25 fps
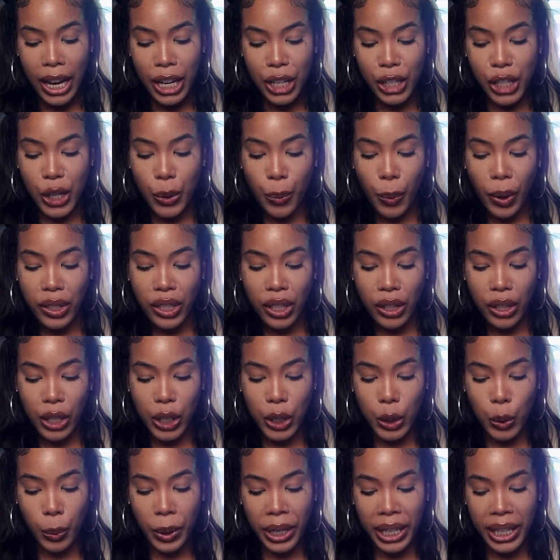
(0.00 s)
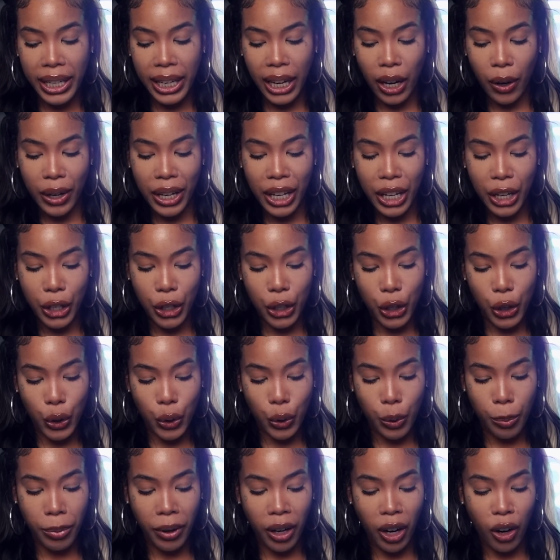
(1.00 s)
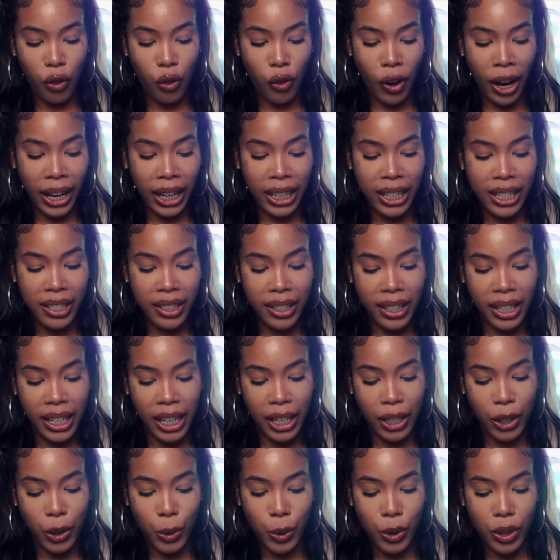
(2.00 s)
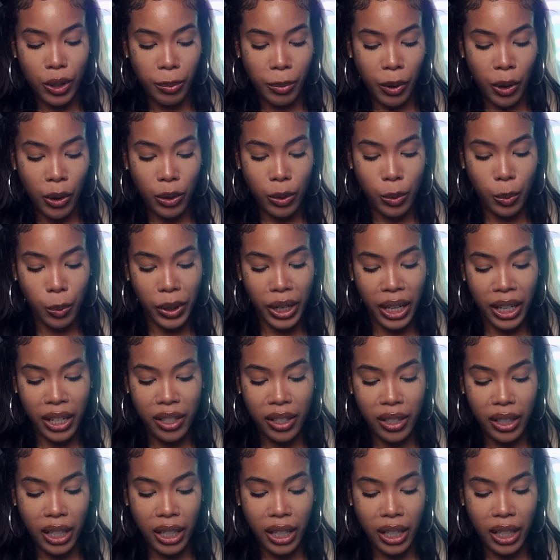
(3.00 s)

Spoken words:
She wasn't the sweet girl he knew, but a reckless kid who smoked weed,